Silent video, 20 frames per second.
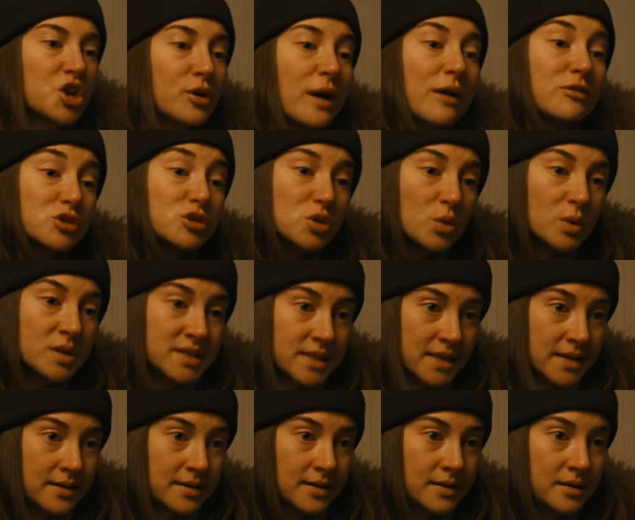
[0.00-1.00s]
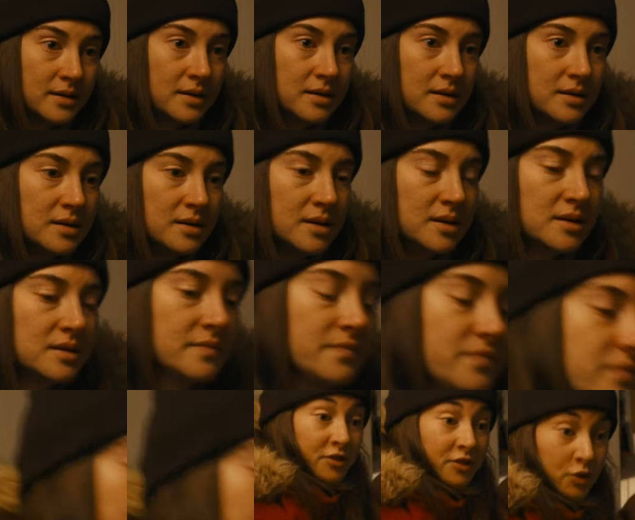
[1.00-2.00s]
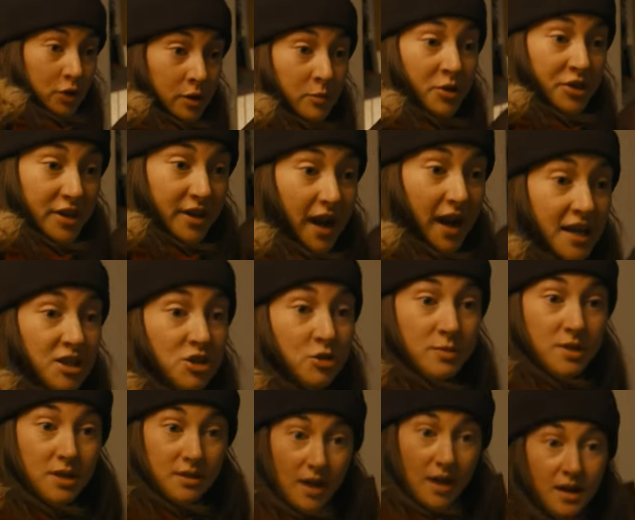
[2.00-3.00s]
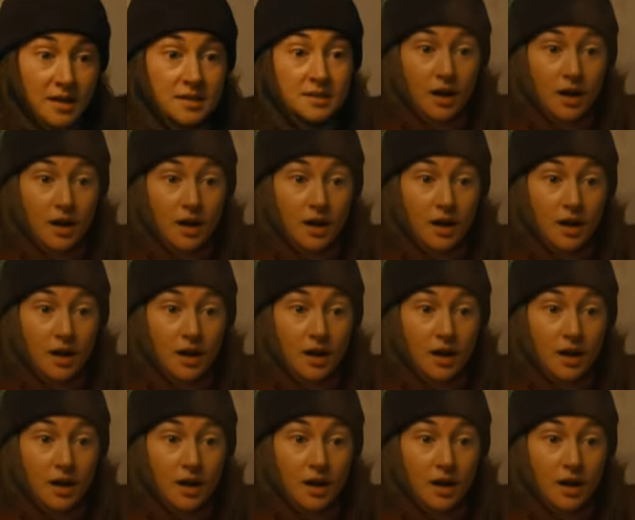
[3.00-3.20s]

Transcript: his income records, which showed he took another job from a different